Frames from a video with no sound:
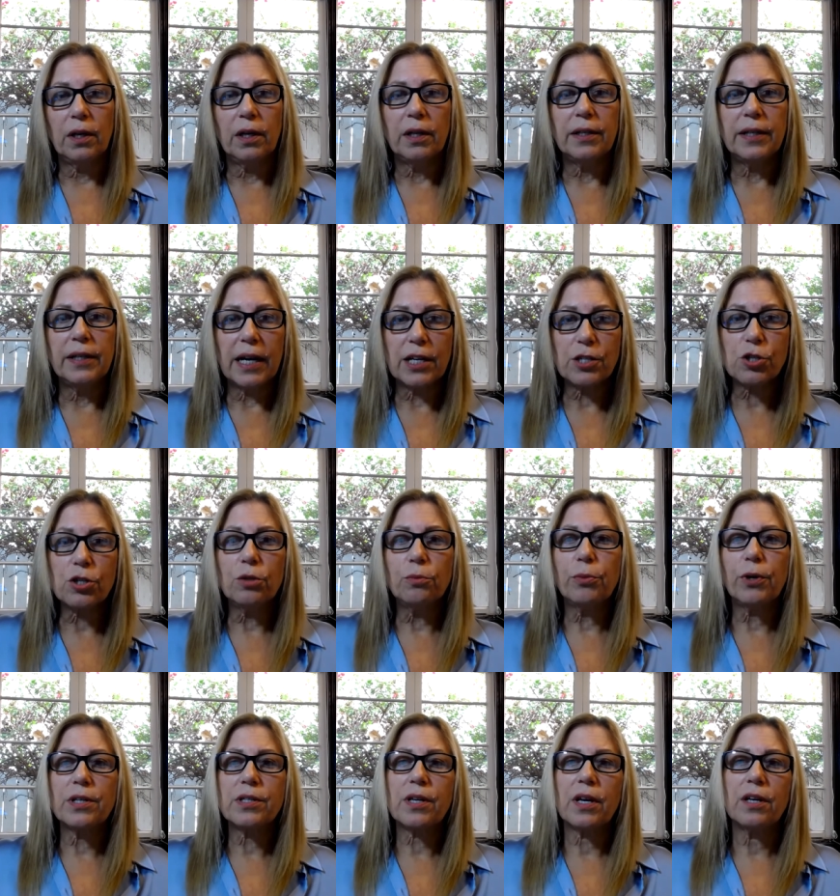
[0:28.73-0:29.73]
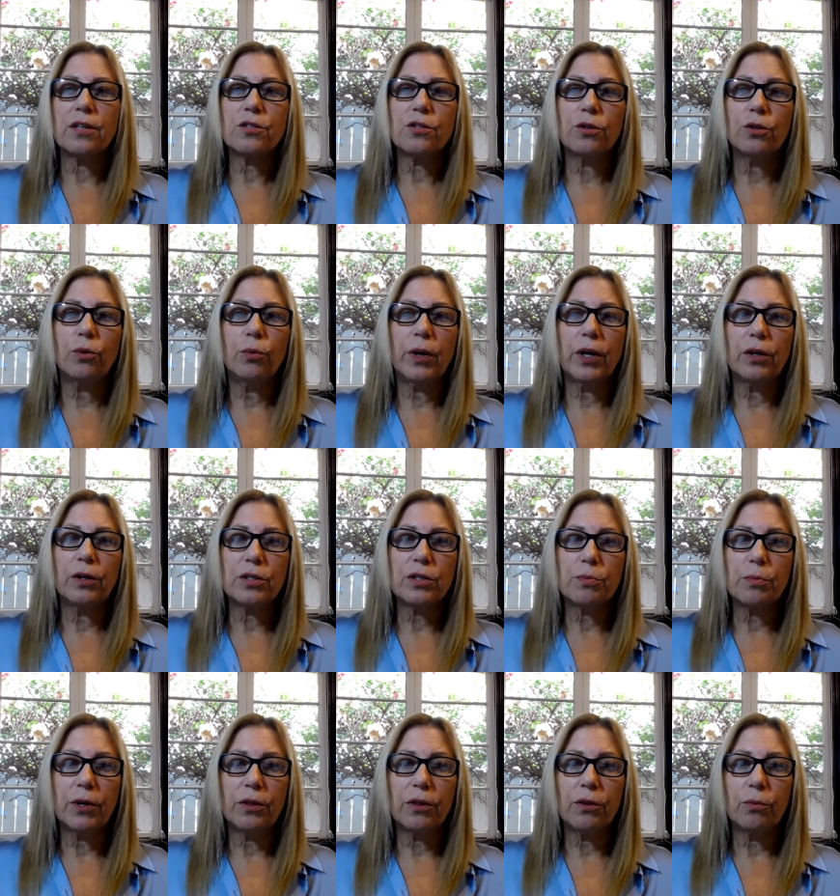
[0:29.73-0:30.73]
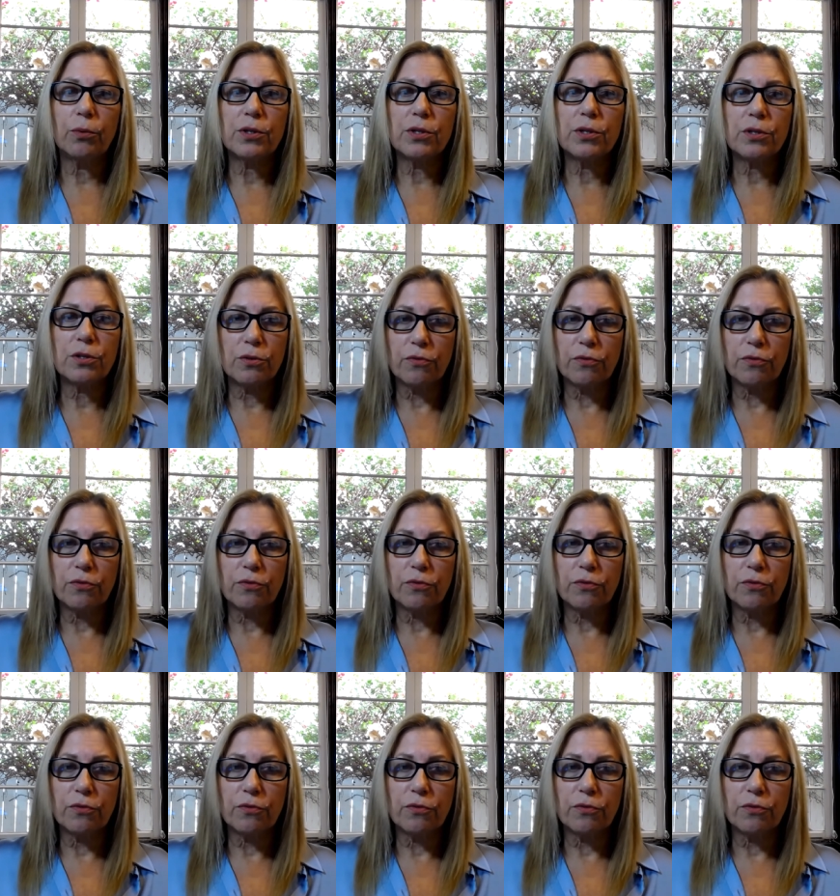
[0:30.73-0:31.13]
National Breast Cancer Awareness Month was